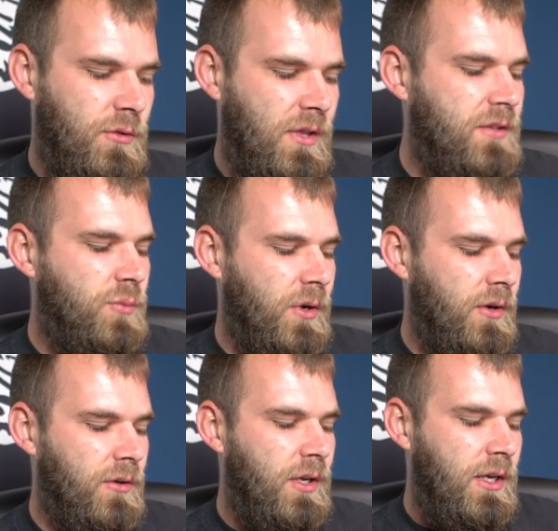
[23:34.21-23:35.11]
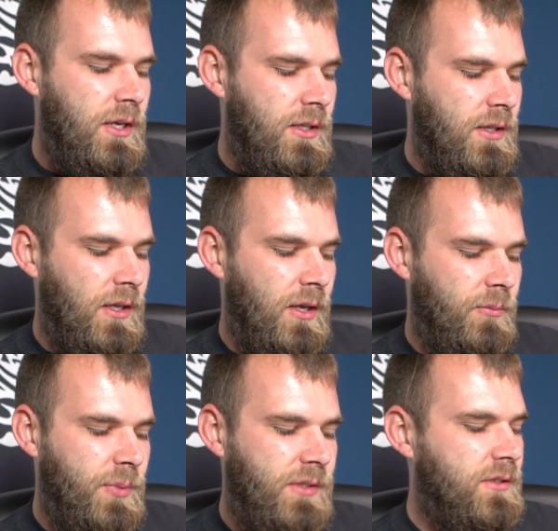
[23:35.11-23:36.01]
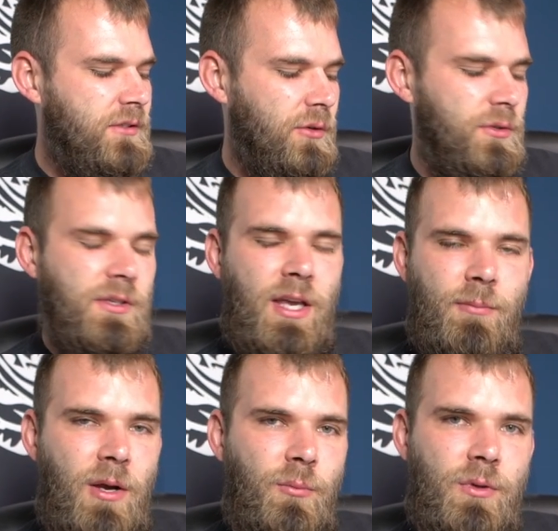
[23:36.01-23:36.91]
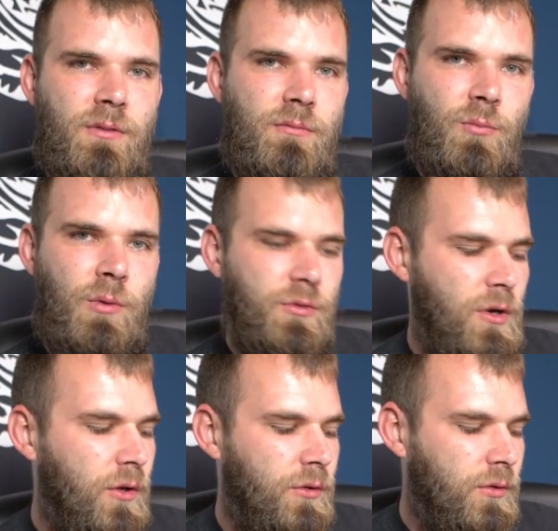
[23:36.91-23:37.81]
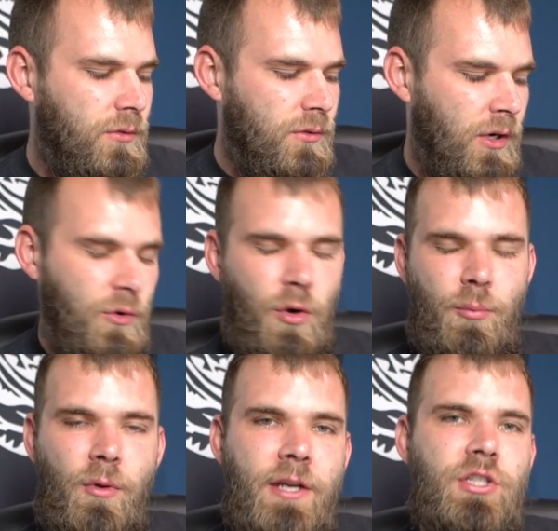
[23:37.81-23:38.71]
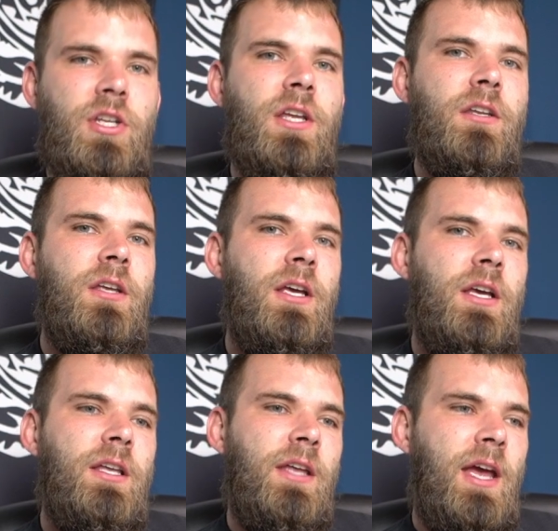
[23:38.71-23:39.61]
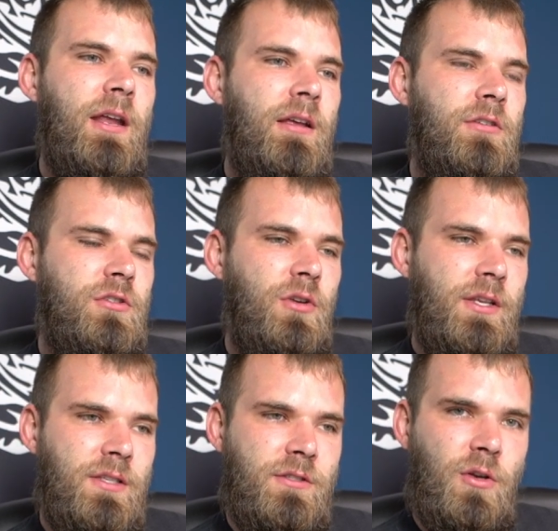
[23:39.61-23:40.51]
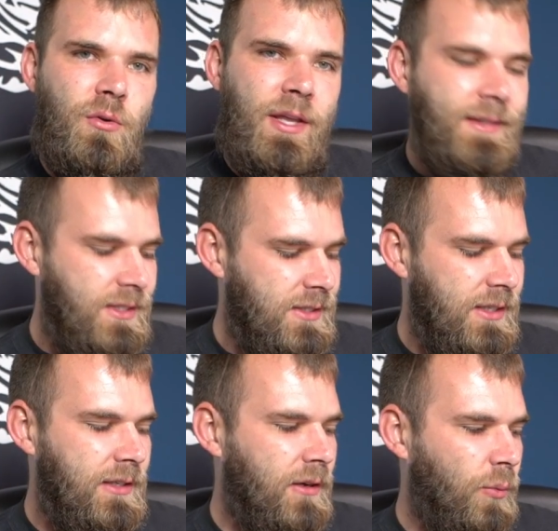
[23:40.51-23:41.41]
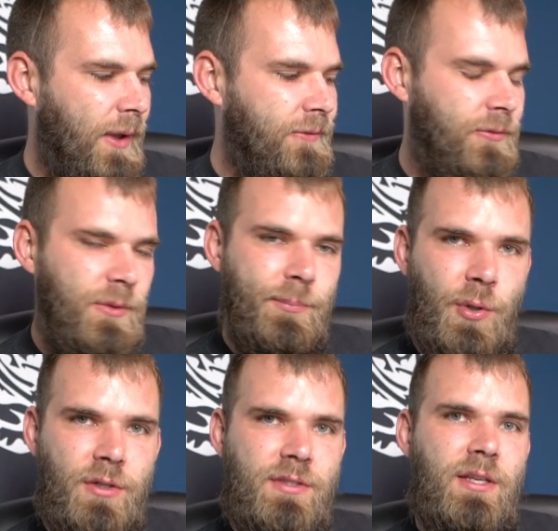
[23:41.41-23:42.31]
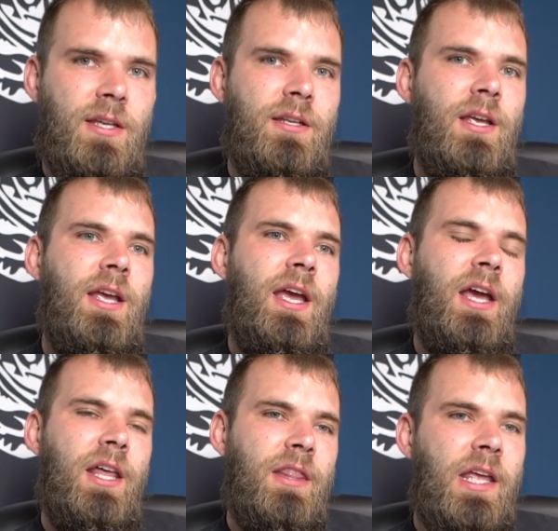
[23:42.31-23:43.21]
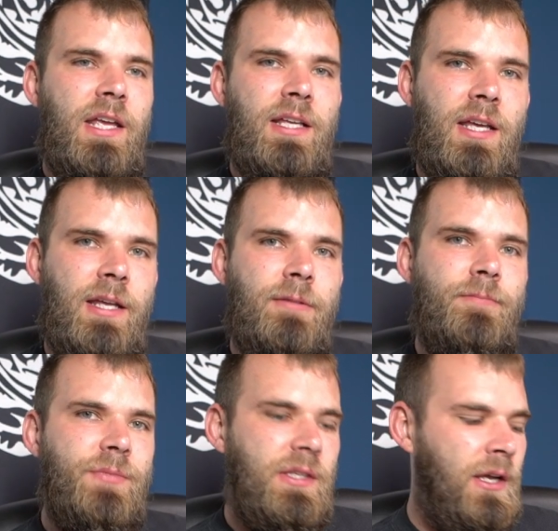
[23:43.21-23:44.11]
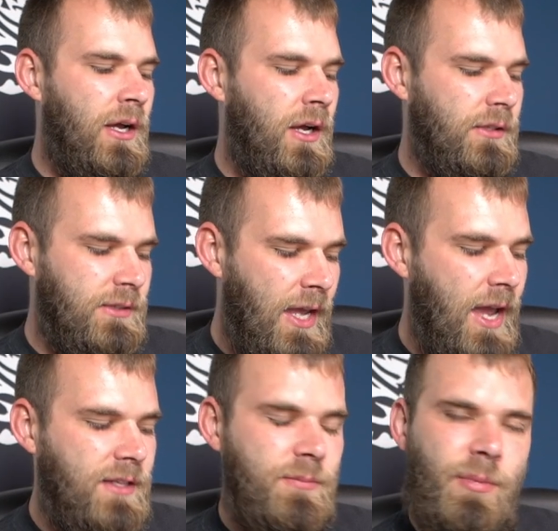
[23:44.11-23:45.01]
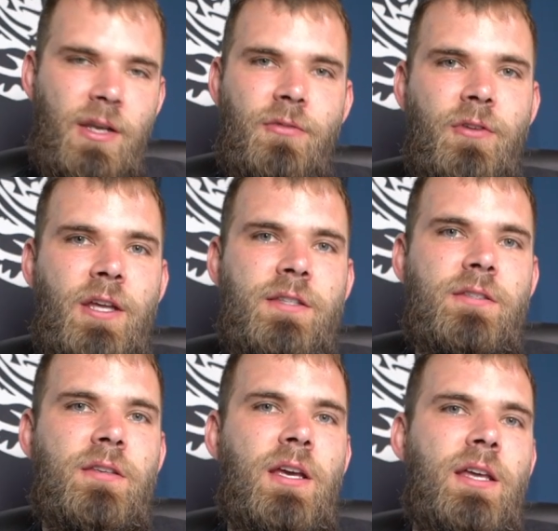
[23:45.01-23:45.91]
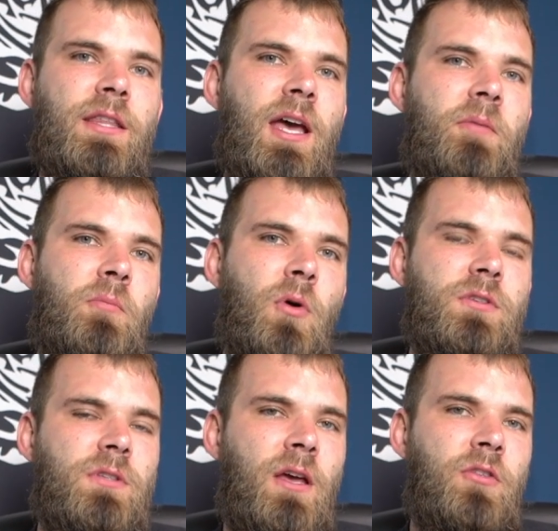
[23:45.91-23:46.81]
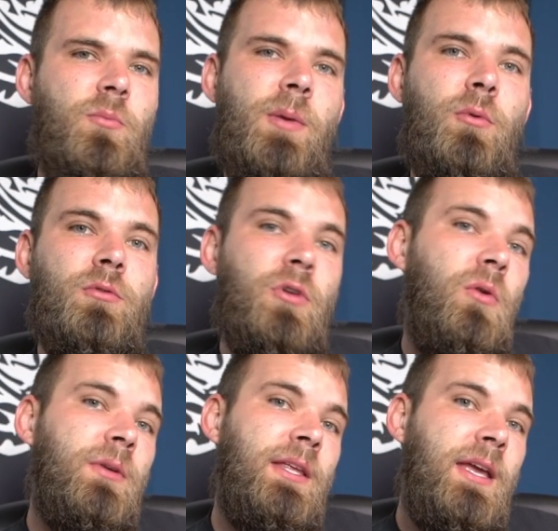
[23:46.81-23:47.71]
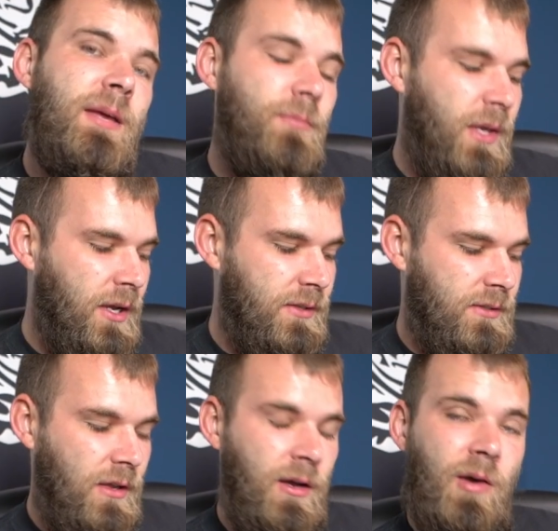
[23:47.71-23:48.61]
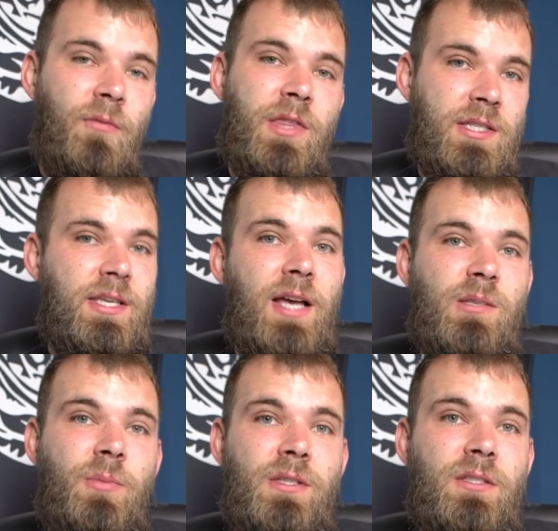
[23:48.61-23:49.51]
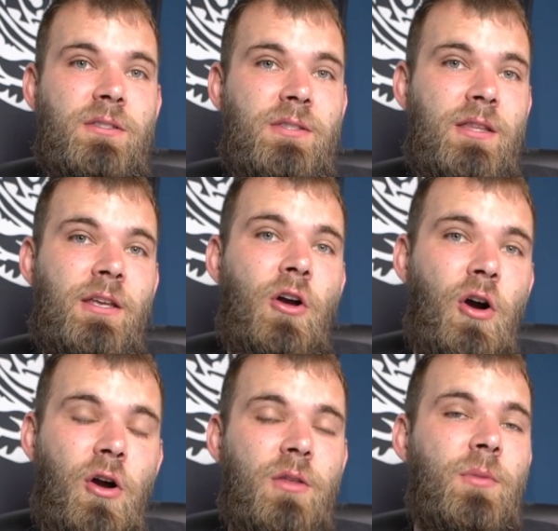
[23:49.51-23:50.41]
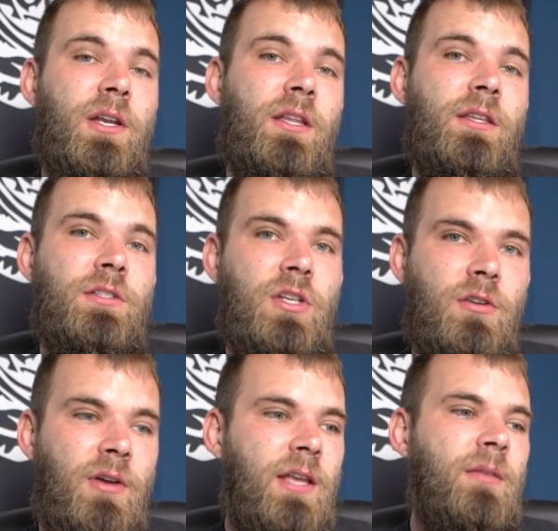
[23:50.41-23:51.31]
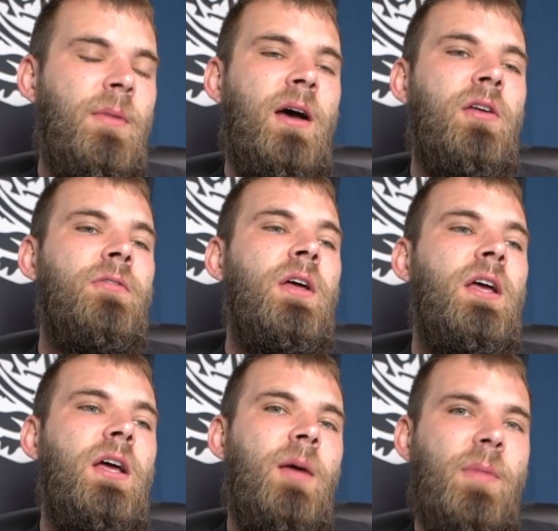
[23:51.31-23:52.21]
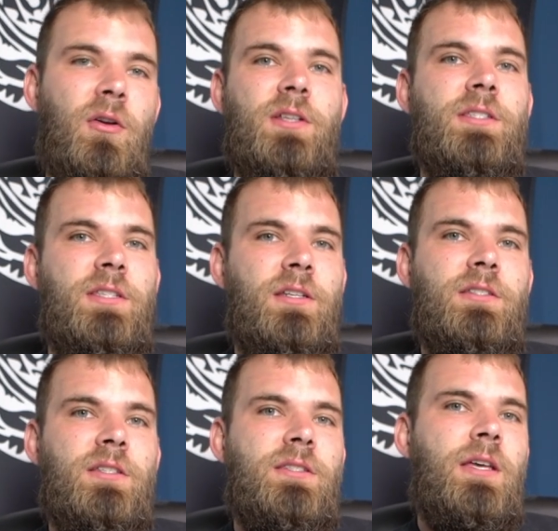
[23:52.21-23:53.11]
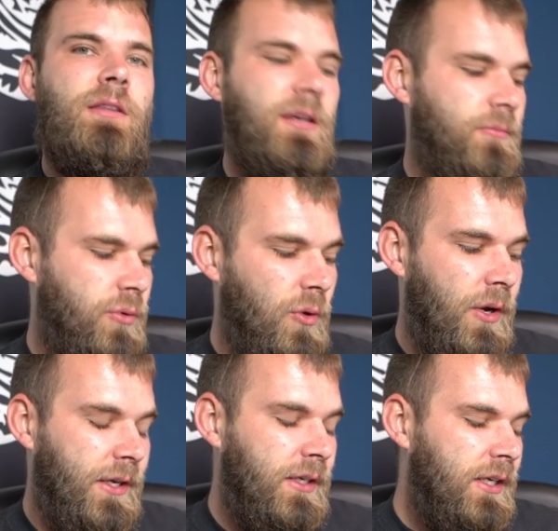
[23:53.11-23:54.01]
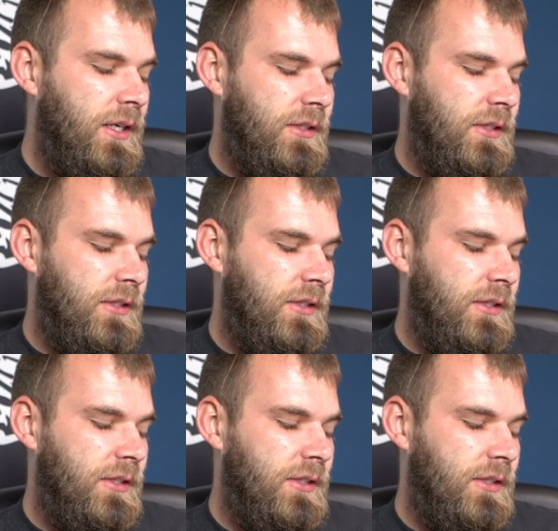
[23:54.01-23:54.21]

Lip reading: So that's where the business owners came up with what was called a corporation that stood as its own entity away from the person, and they get tax benefits that most other people don't get because of the size of business that they are, the money that they generate, and the amount of American citizens that they employ.